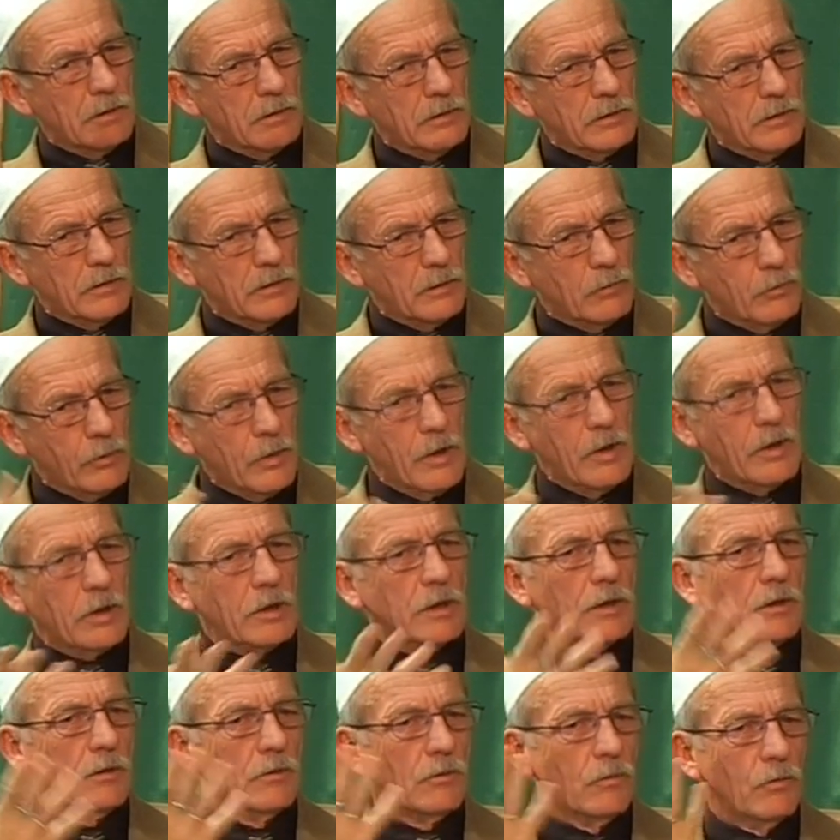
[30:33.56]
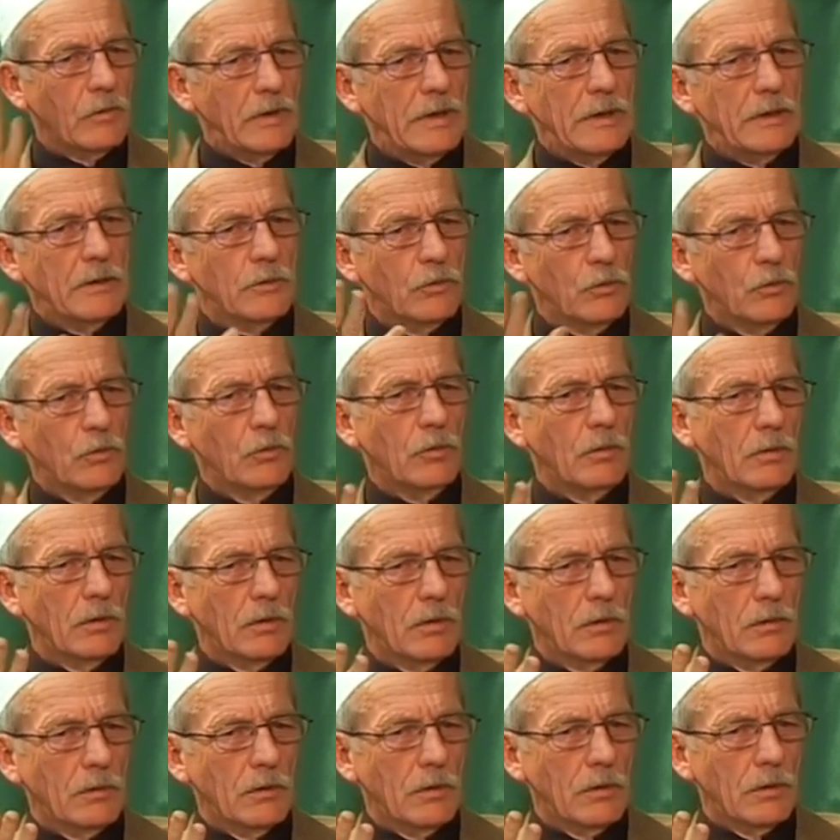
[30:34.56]
the work we do
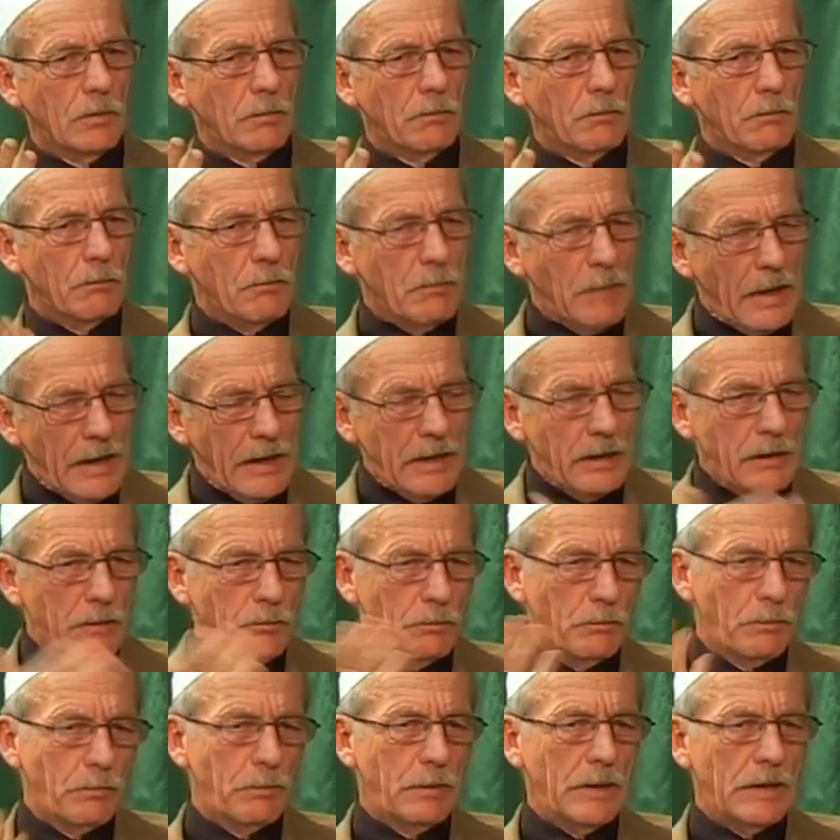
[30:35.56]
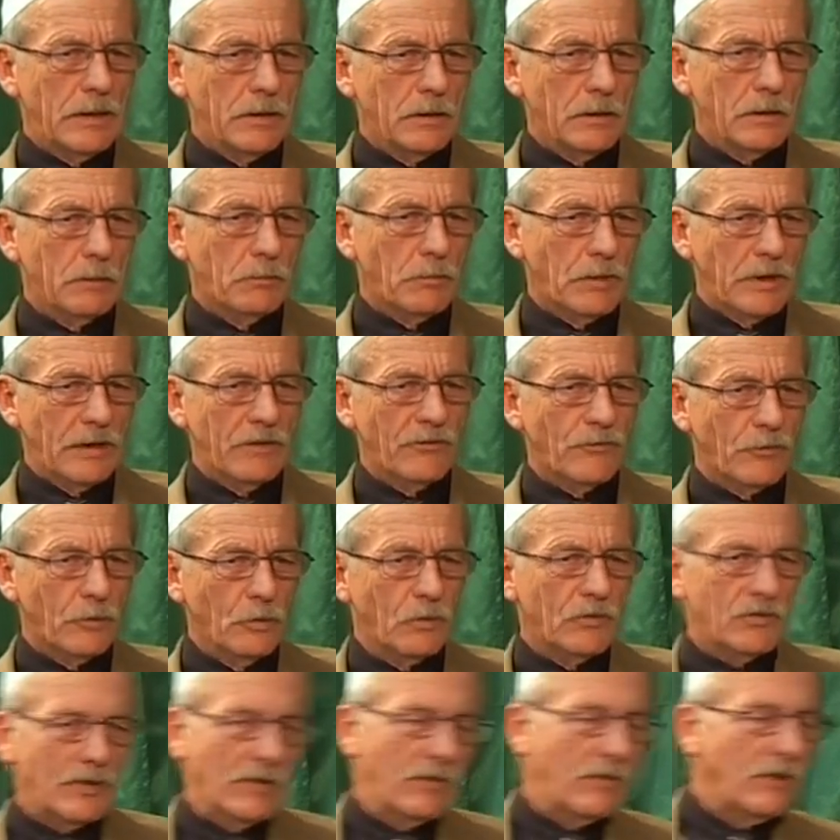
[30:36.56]
may bring
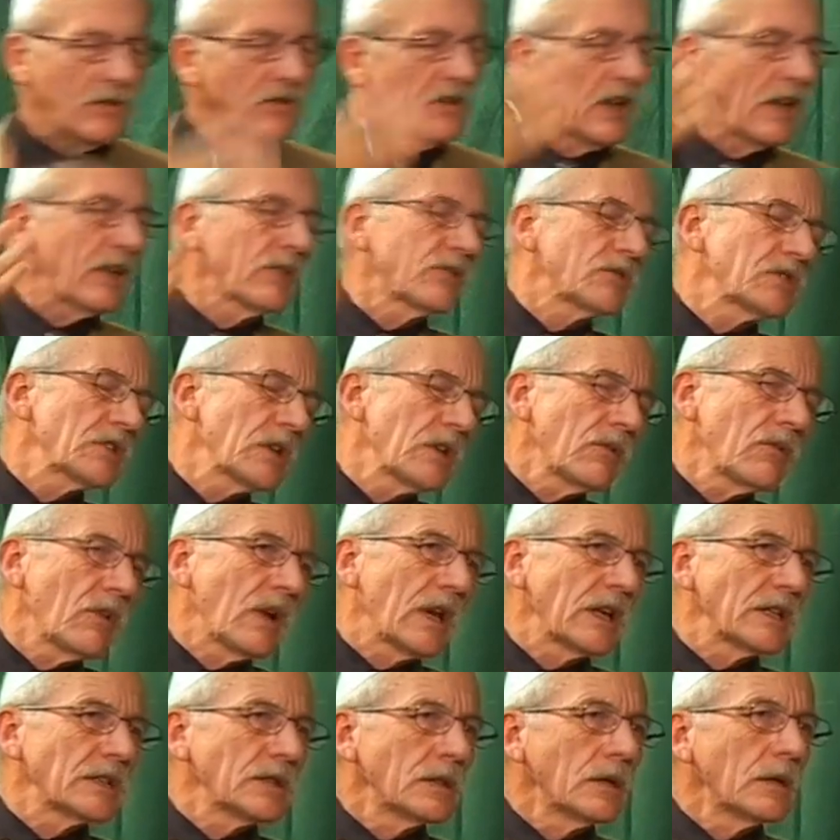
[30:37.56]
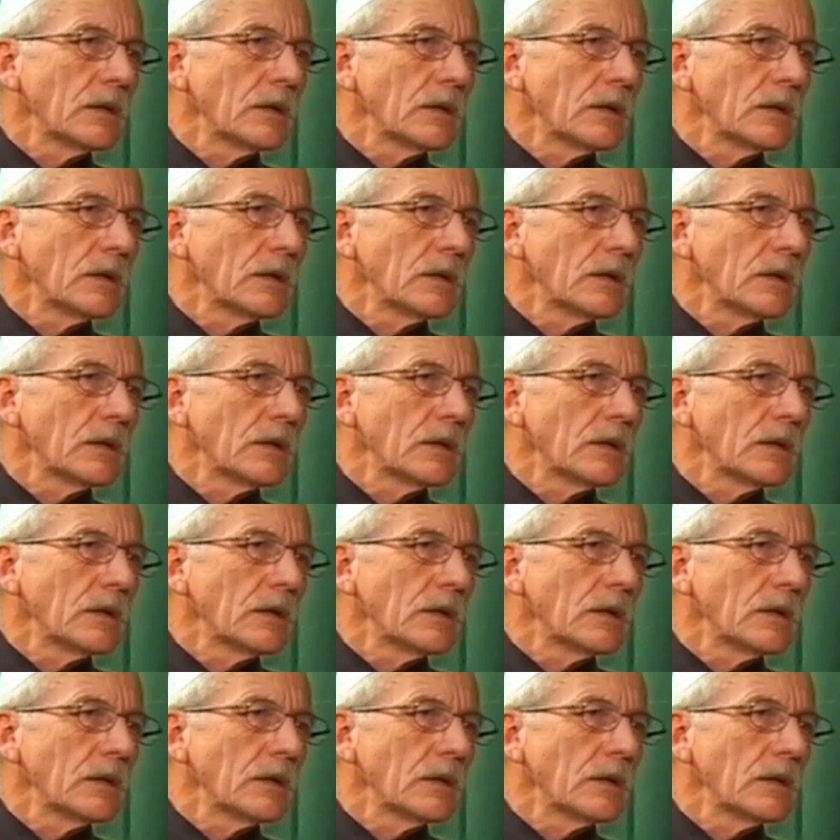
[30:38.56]
fruits in the next generation.